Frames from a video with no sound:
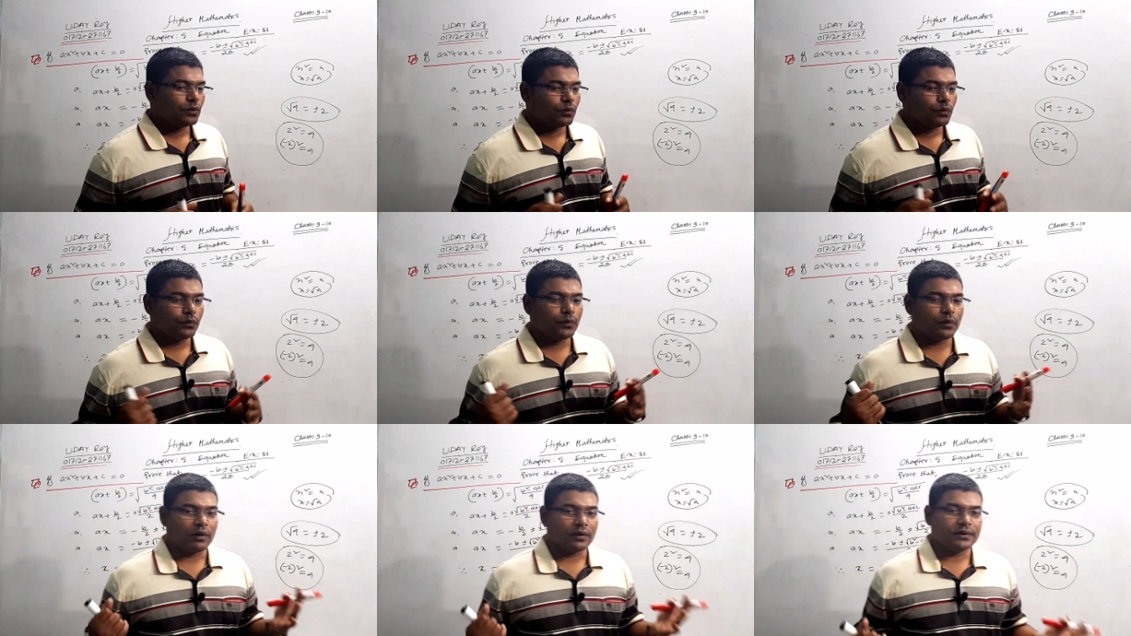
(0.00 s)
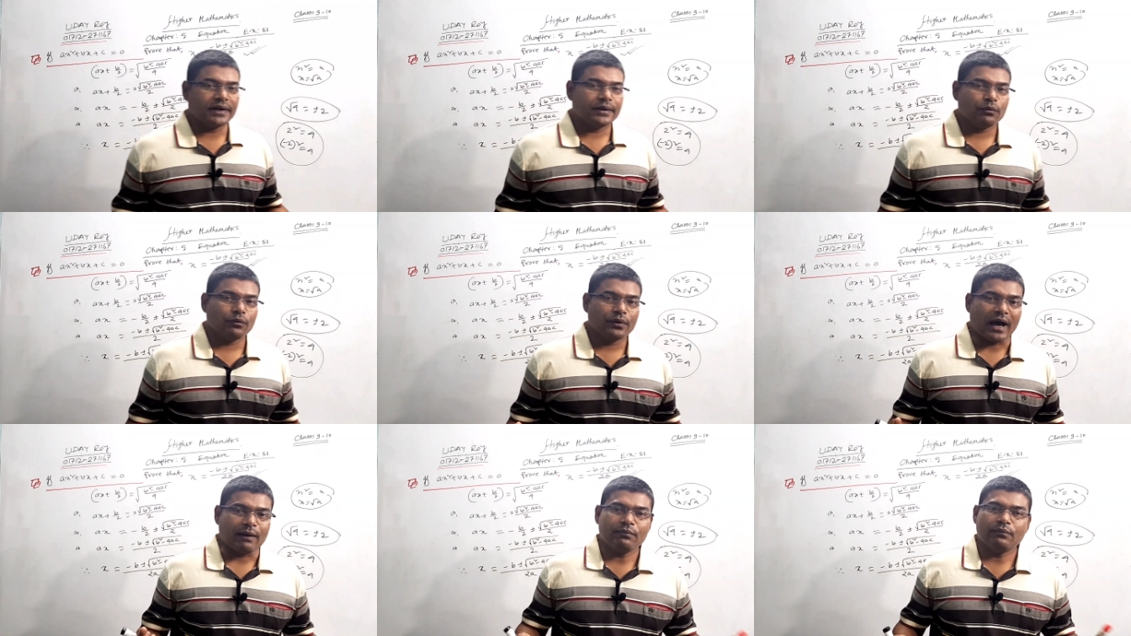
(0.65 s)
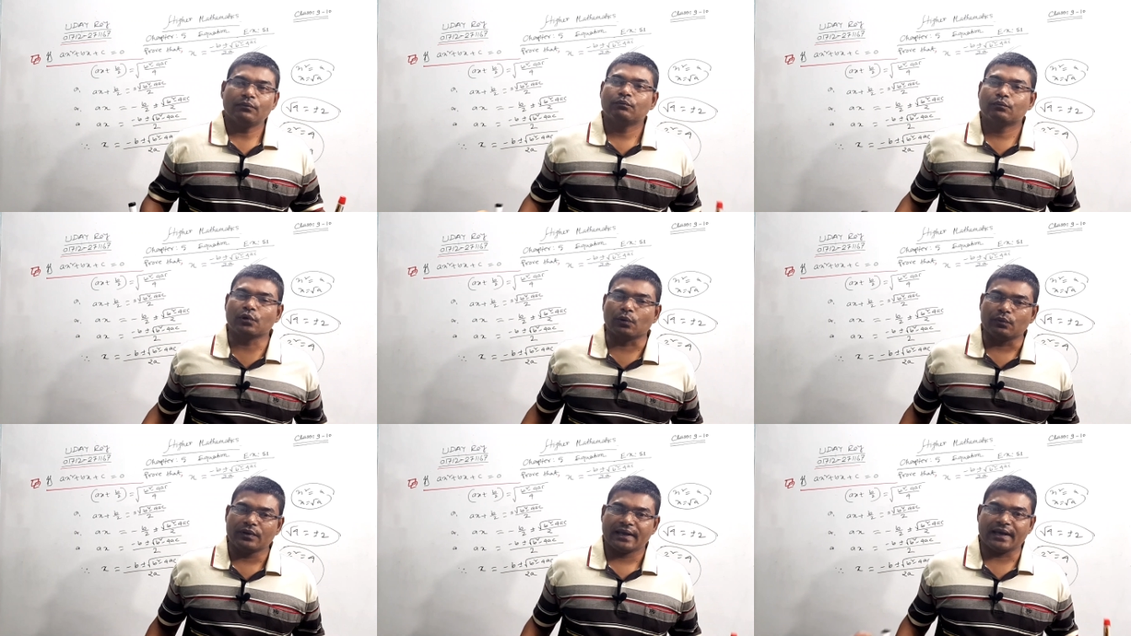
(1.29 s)
we have
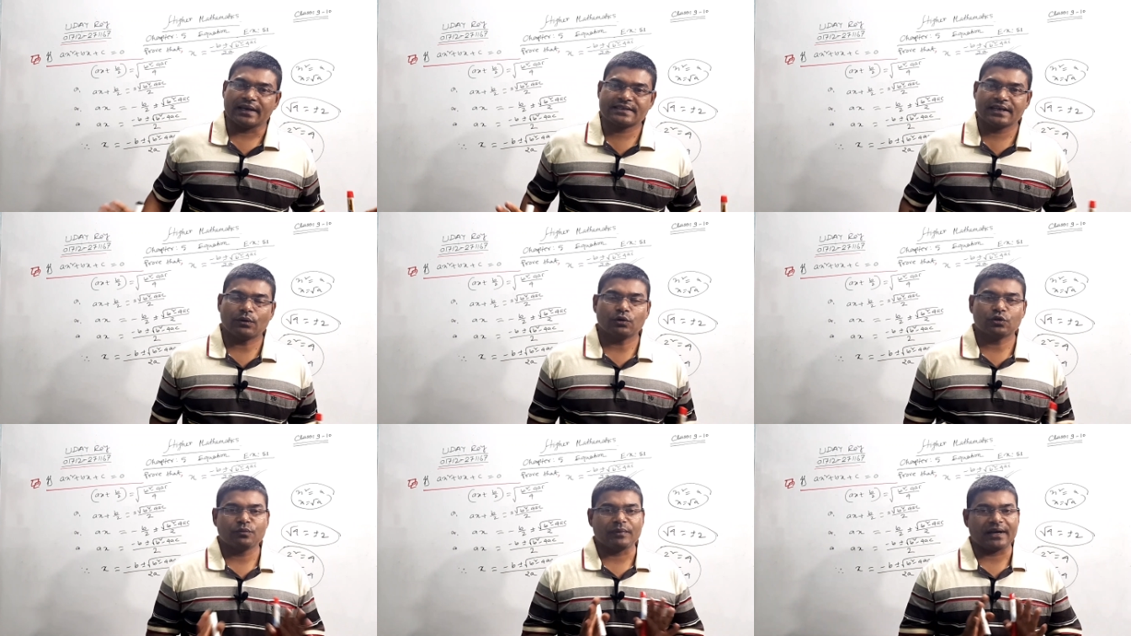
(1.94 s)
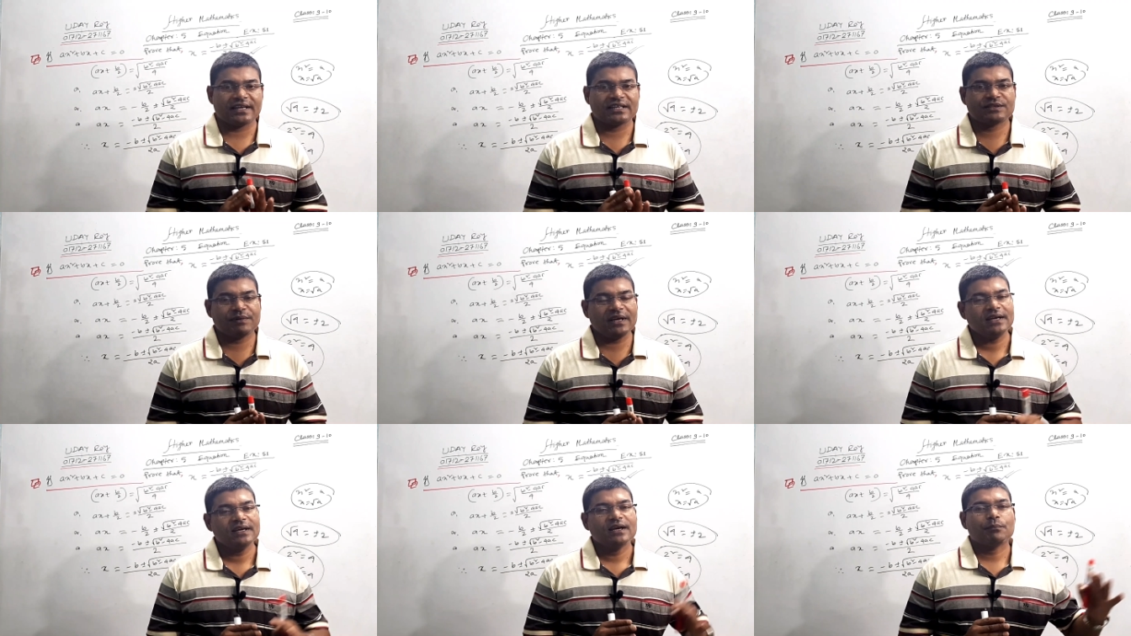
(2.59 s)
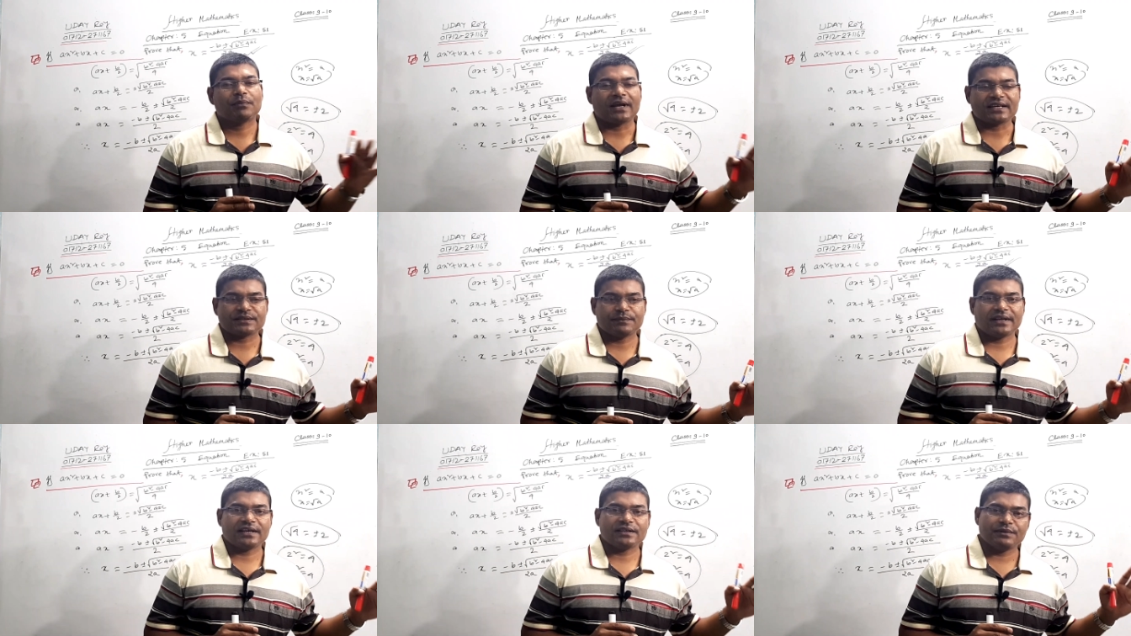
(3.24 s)
proved x equal to minus b plus
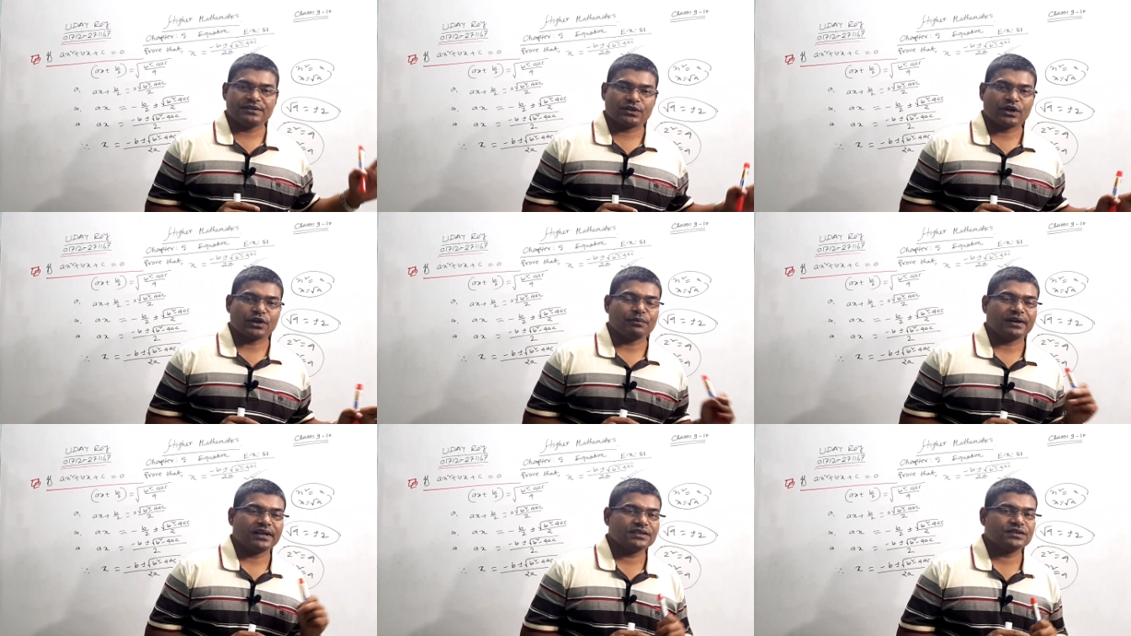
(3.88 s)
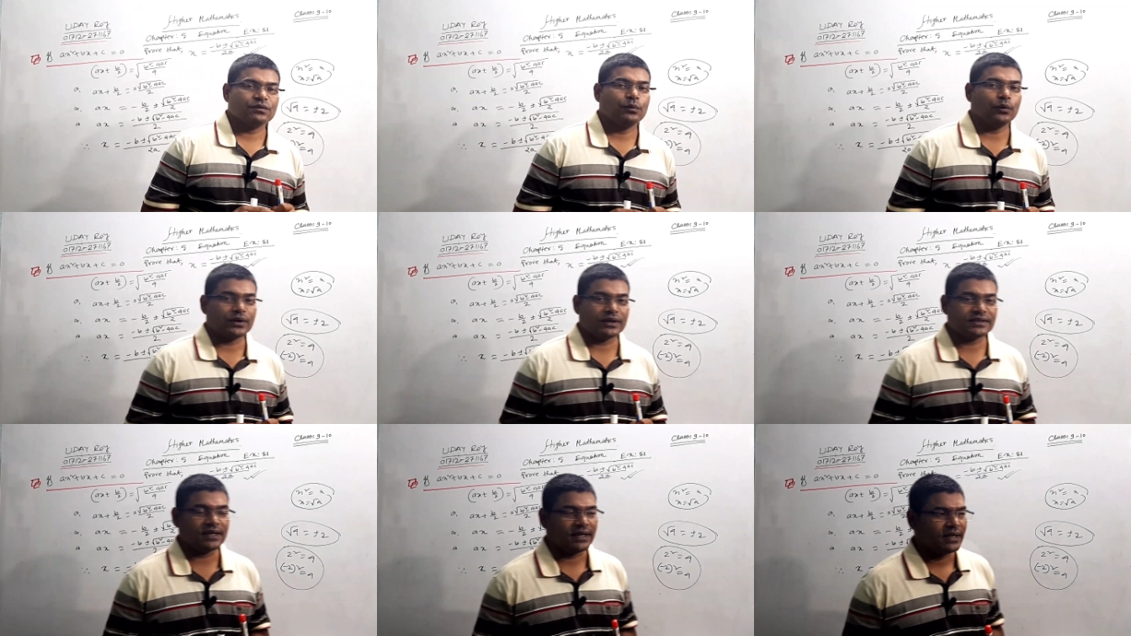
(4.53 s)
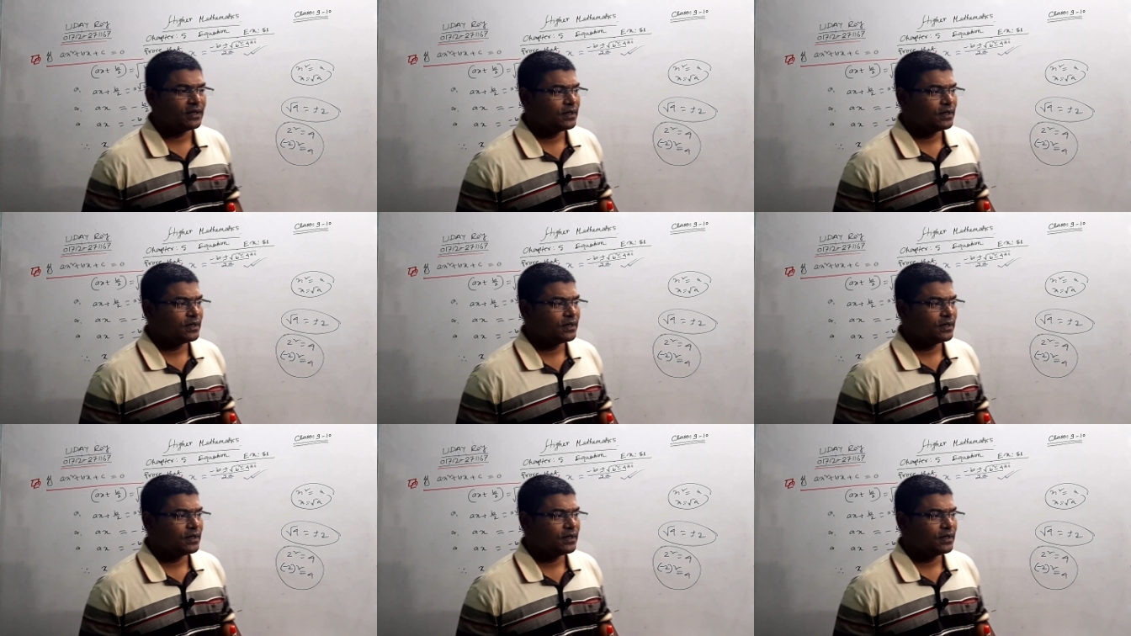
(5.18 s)
minus b square minus 4ac.